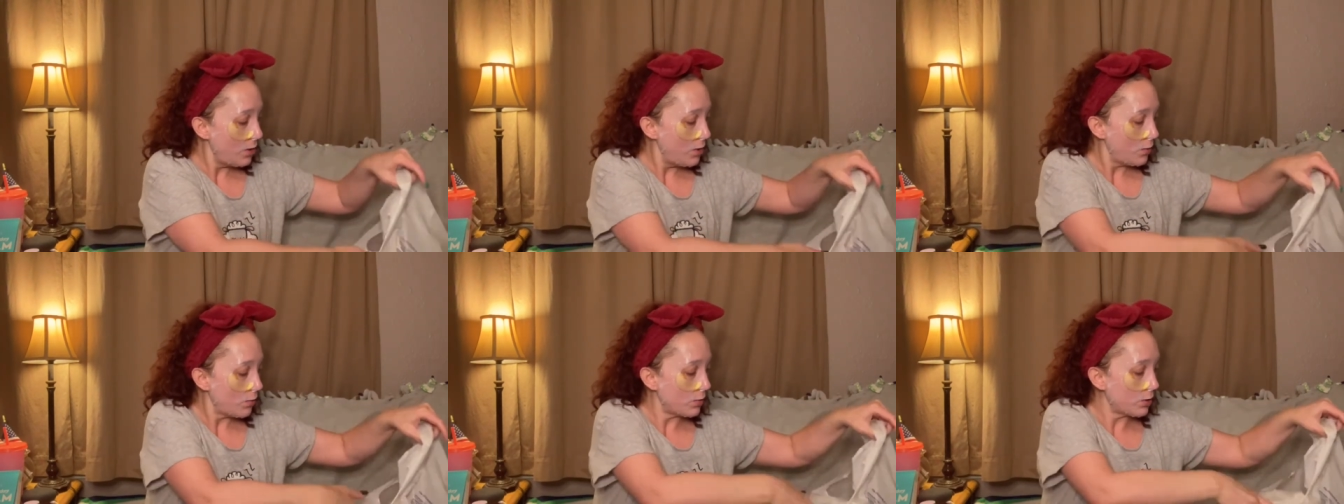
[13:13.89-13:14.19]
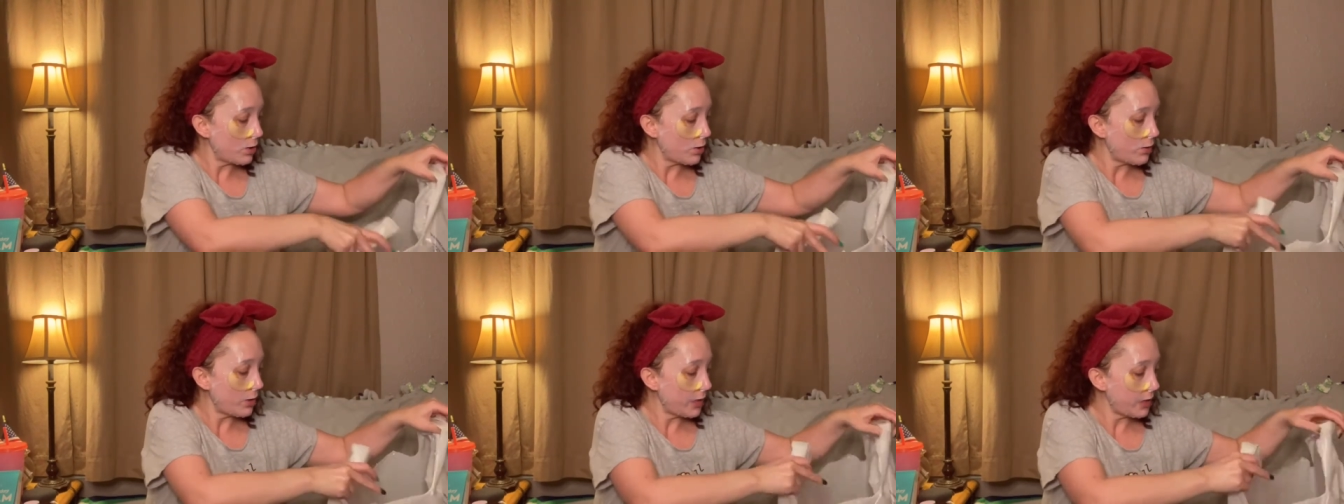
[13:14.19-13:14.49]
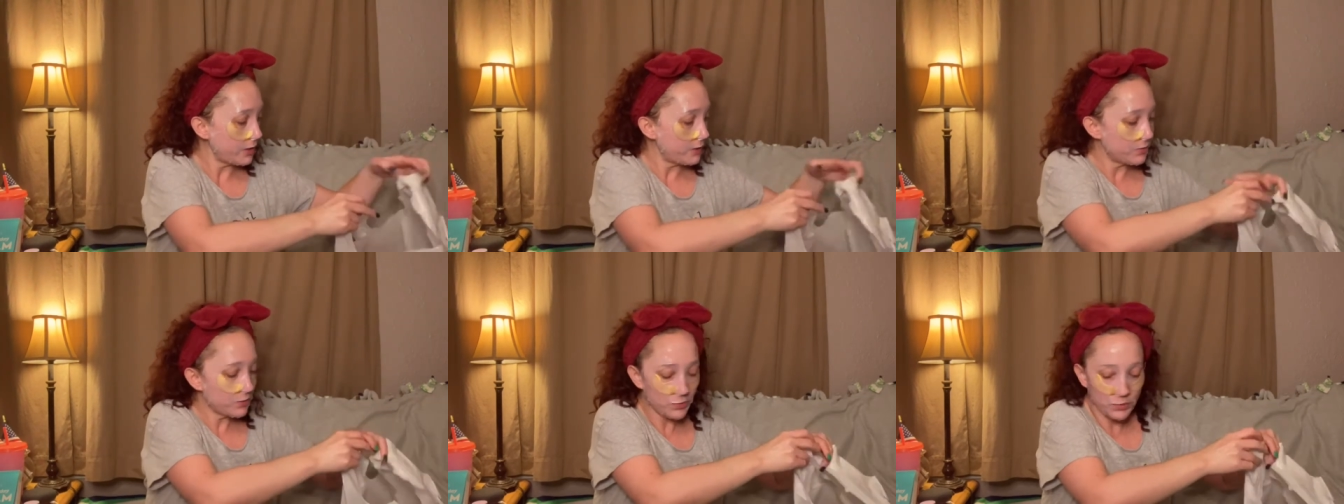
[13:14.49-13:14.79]
We'll go
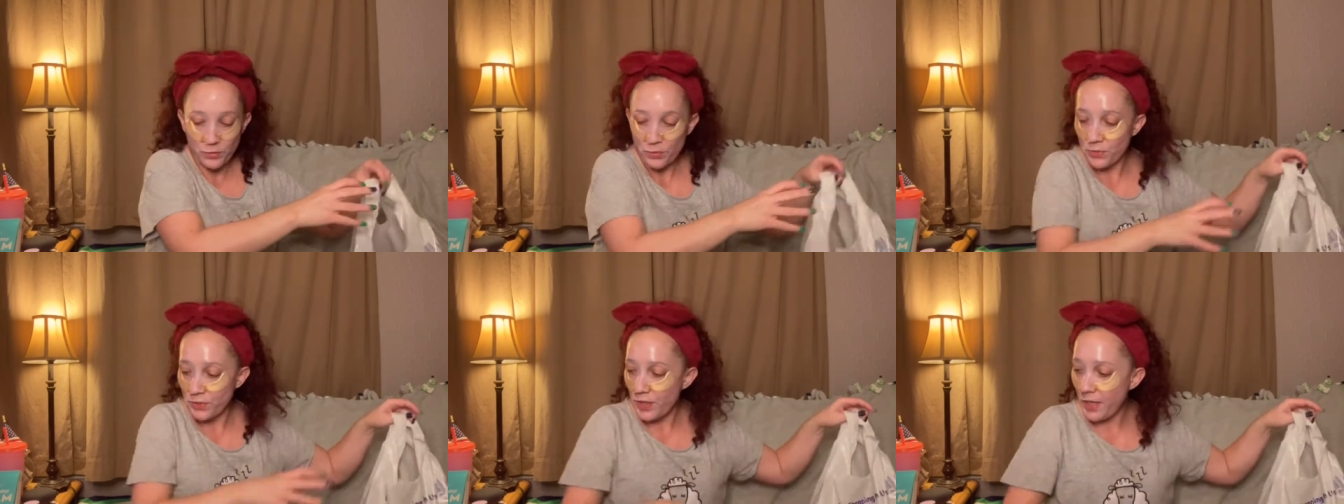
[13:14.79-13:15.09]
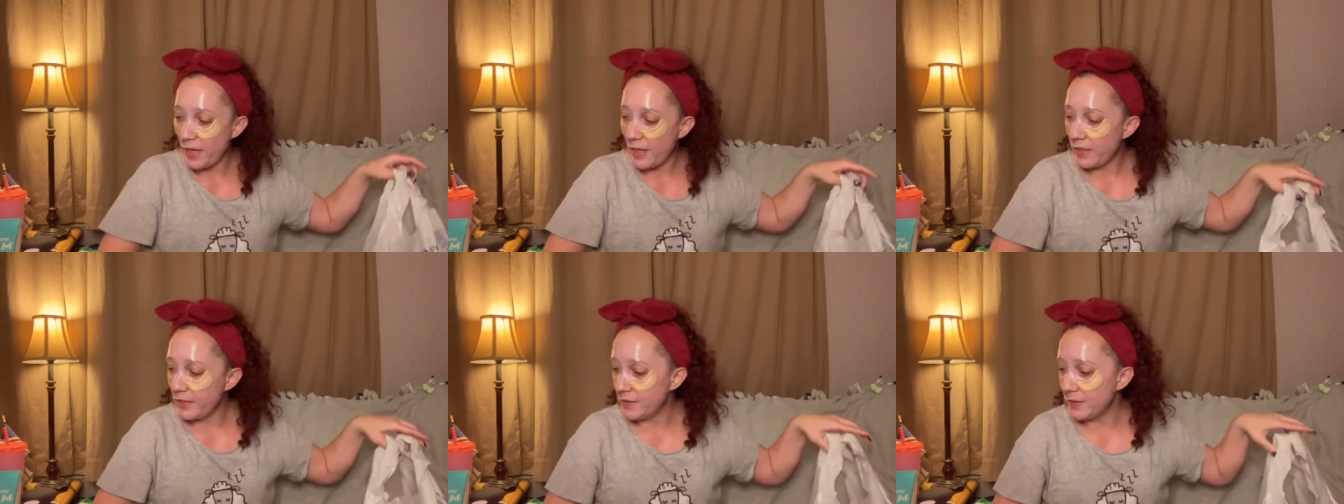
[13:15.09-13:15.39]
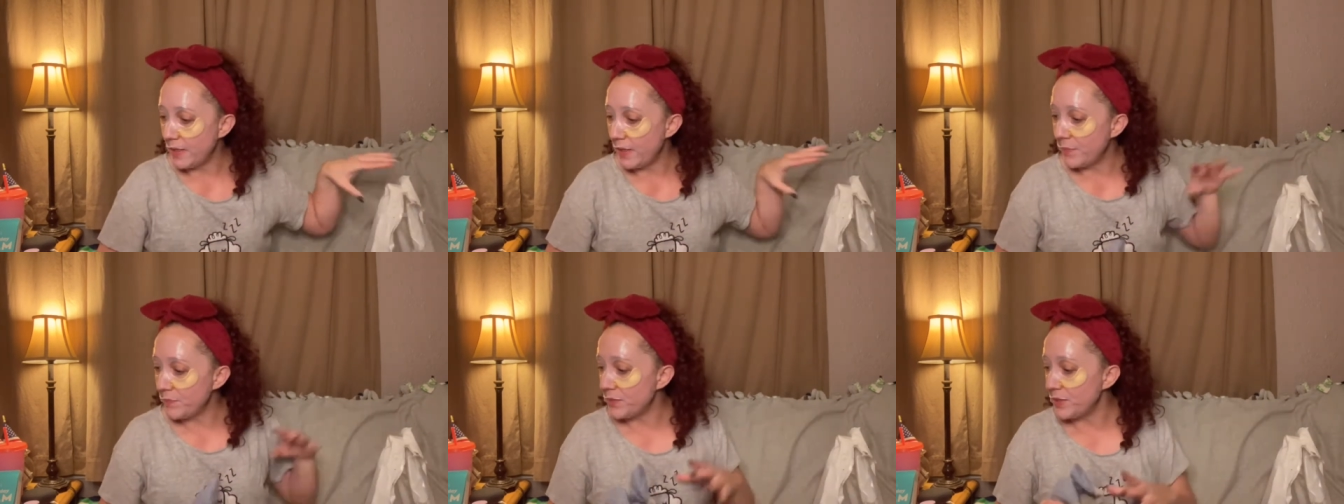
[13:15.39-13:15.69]
ahead and throw that in
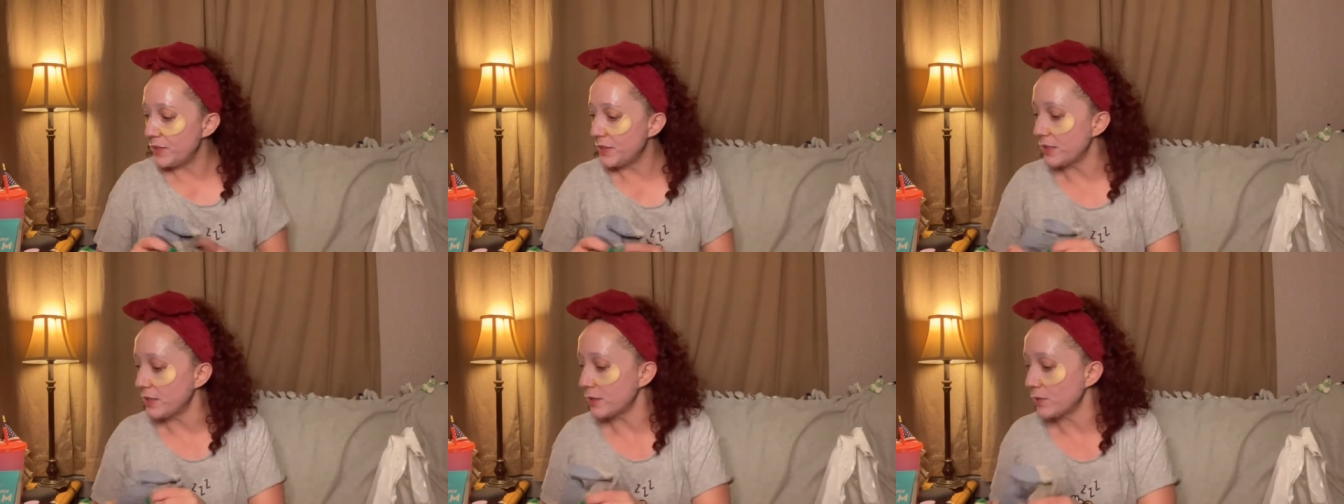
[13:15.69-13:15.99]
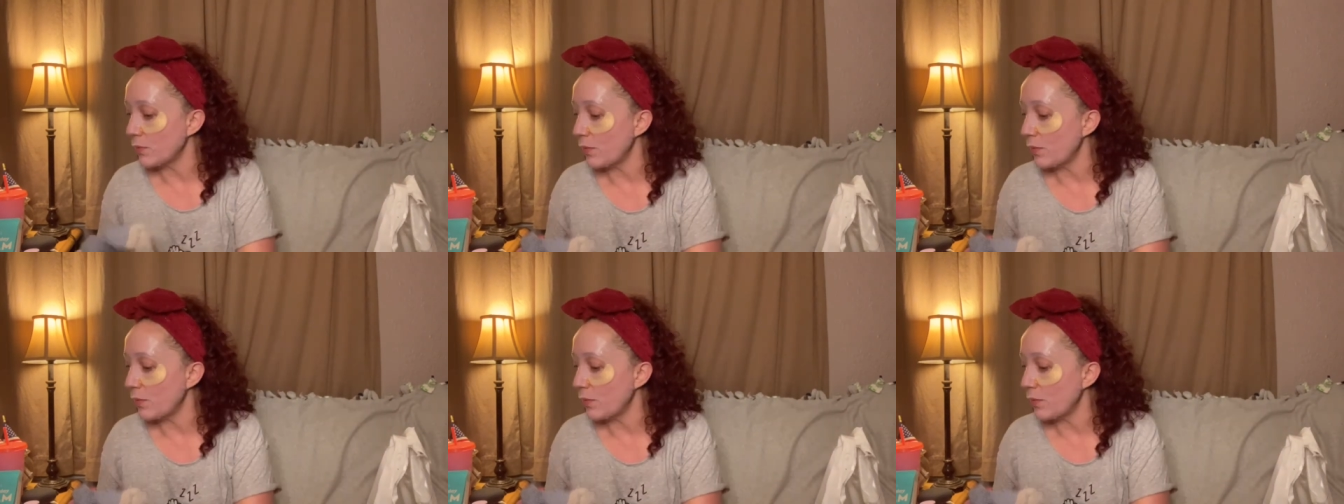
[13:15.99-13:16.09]
the empties as